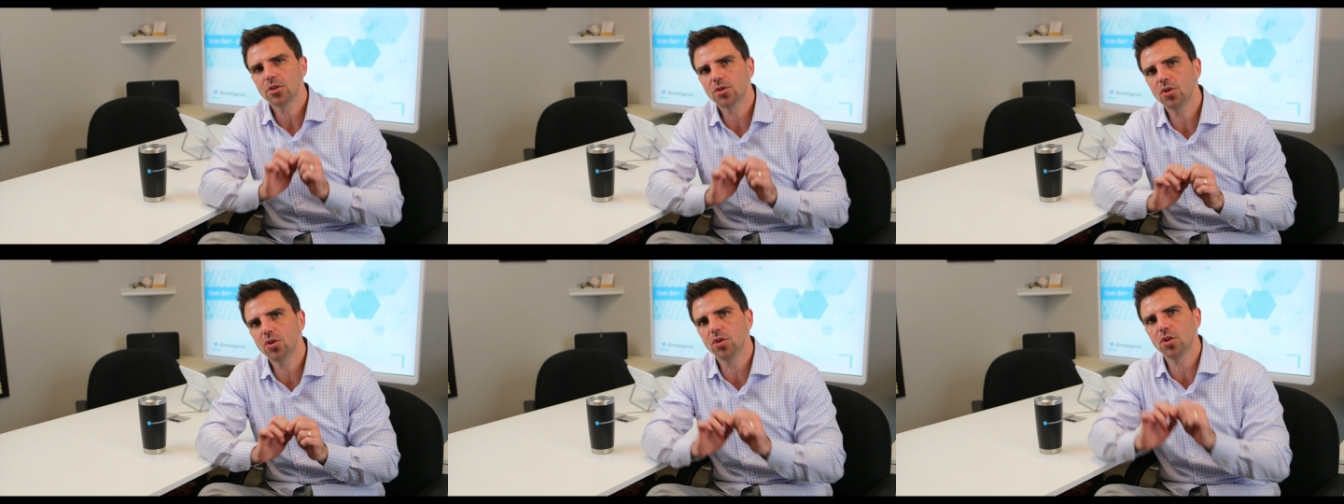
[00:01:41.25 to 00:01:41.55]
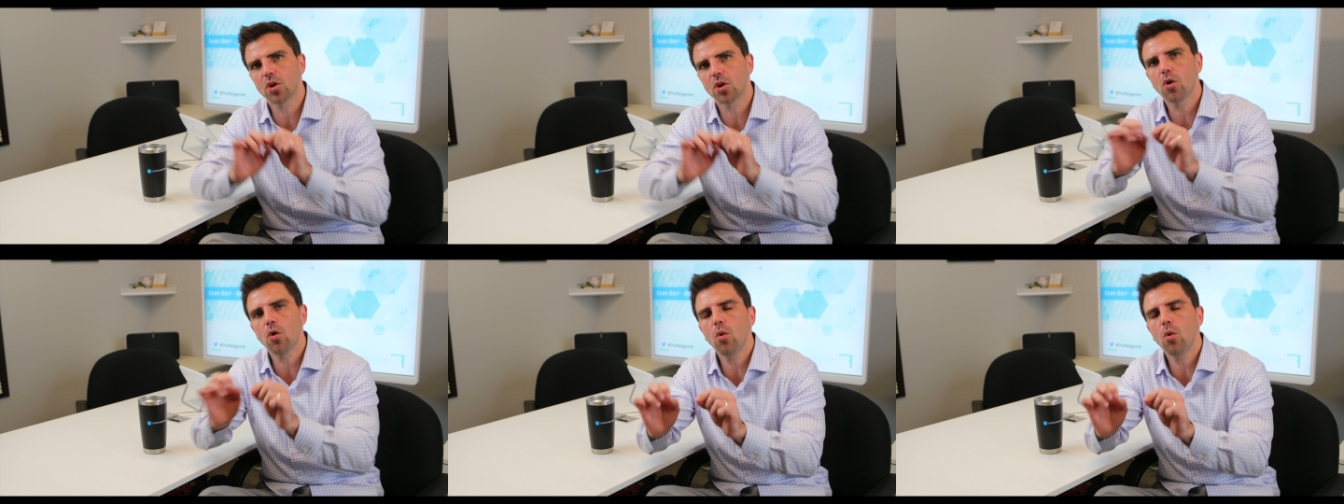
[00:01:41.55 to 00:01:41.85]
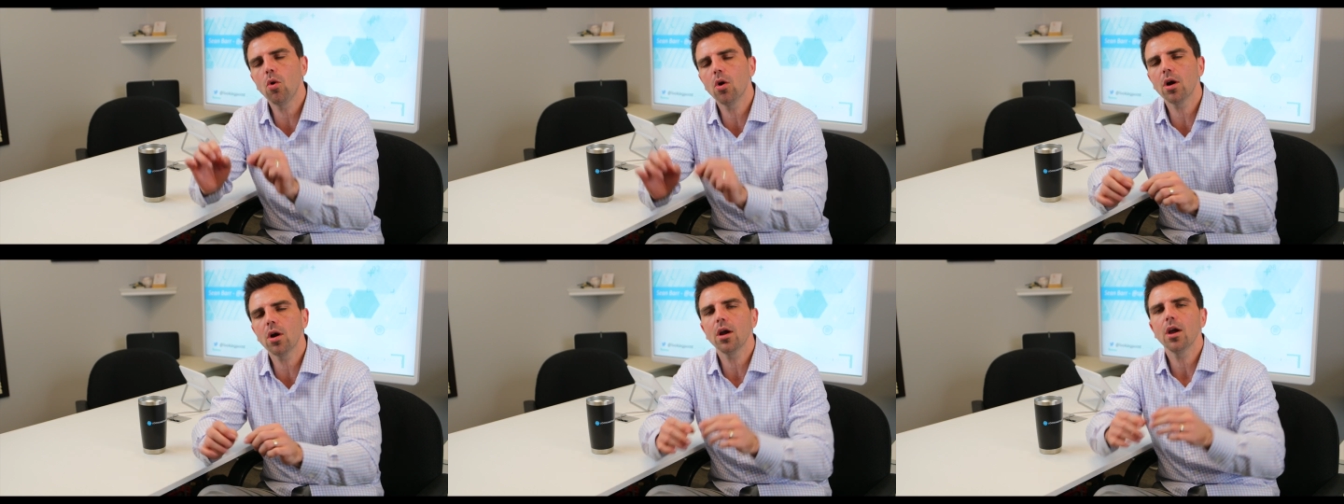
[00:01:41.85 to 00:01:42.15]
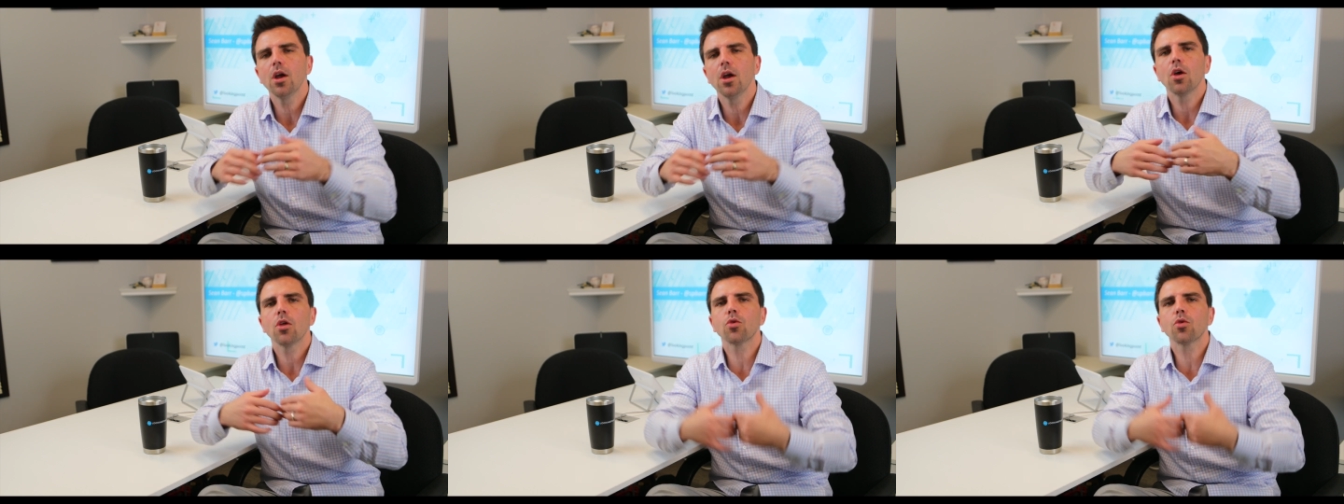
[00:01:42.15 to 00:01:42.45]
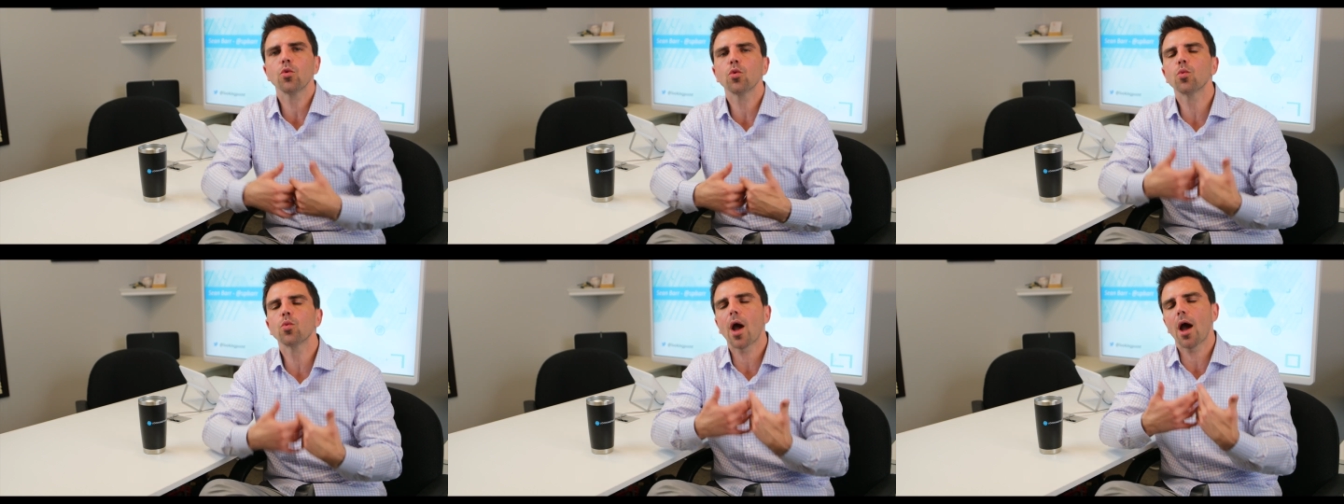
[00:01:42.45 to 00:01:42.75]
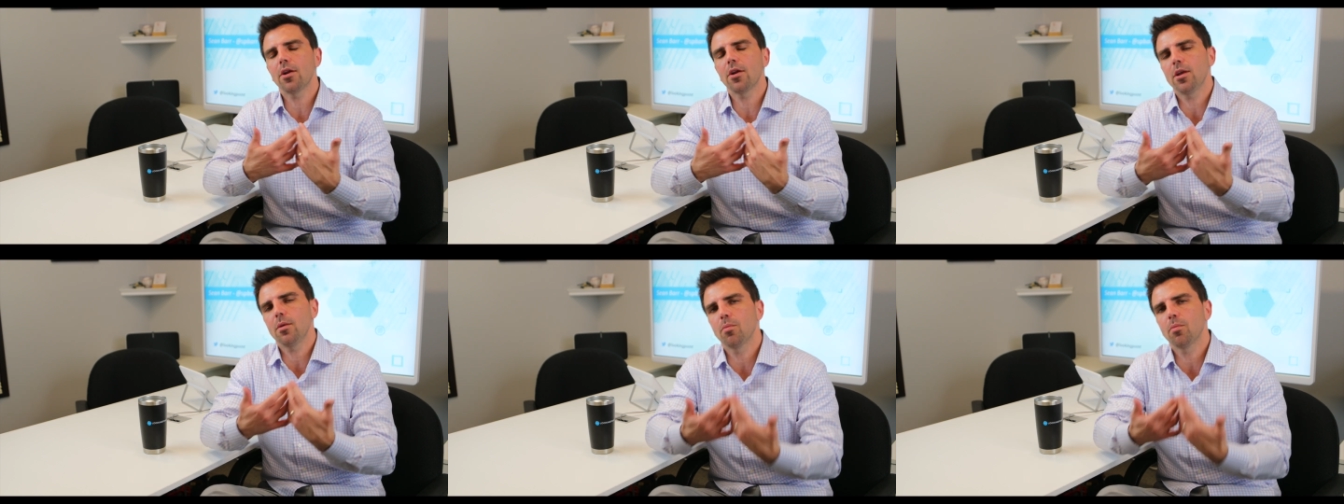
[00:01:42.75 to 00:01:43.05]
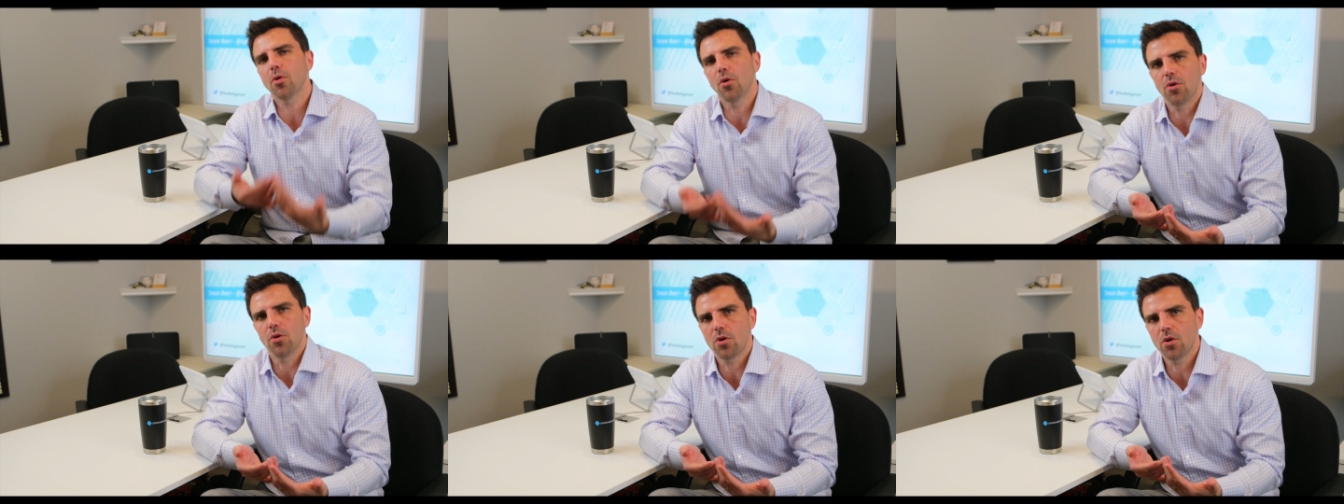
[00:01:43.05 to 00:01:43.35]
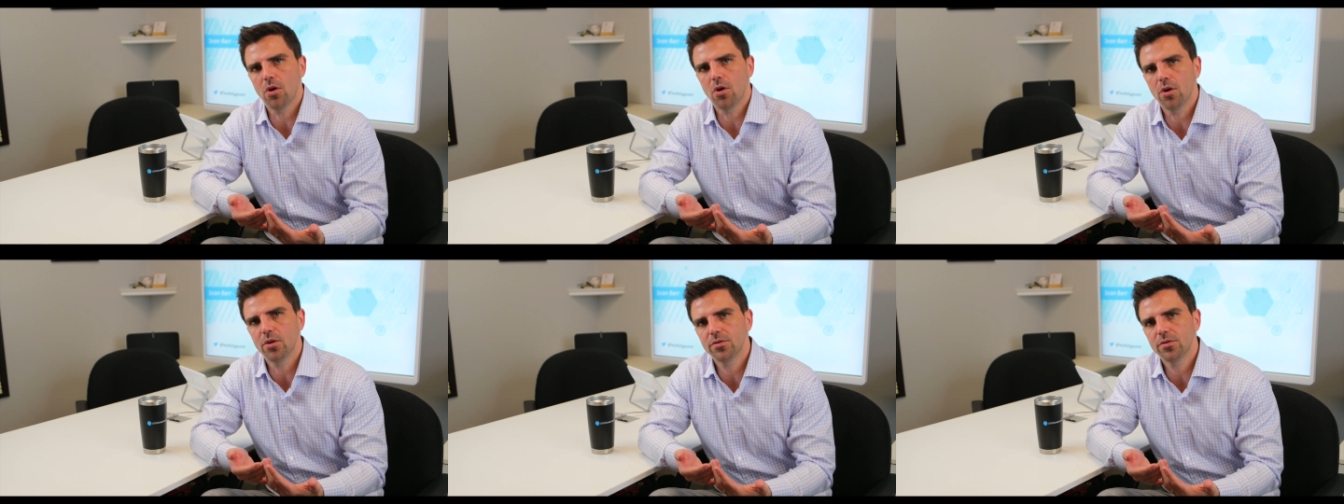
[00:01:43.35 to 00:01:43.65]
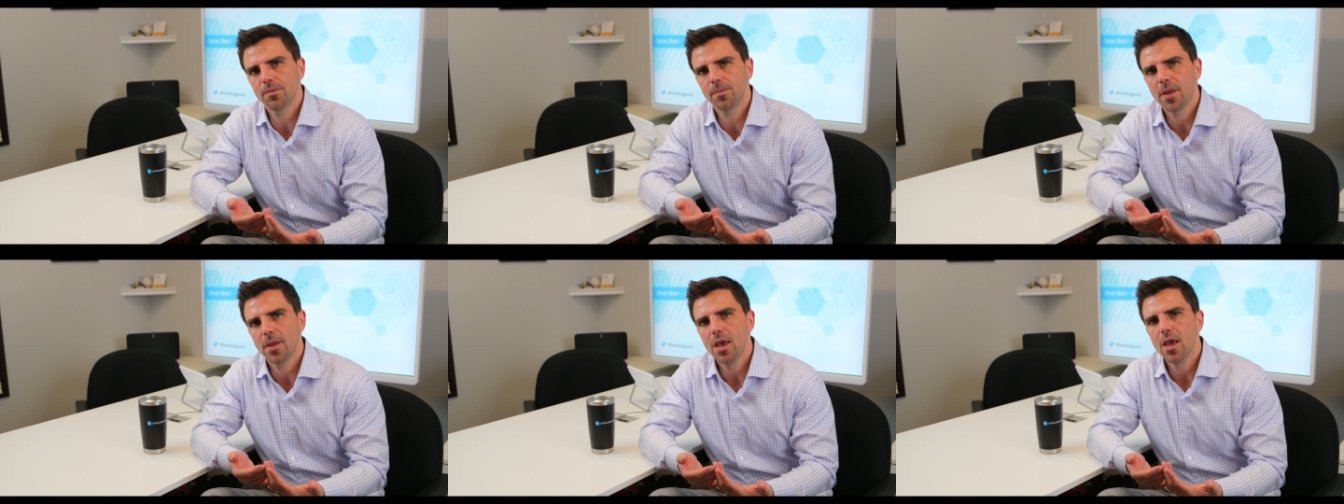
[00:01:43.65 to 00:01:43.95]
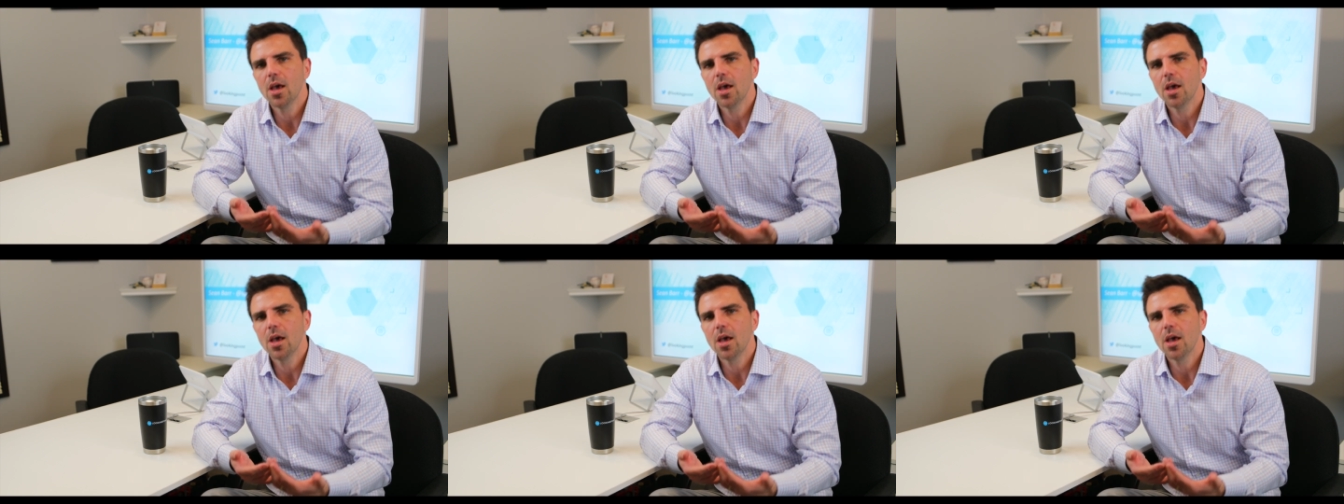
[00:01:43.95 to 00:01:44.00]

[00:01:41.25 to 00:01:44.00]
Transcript: to the core through routing protocols.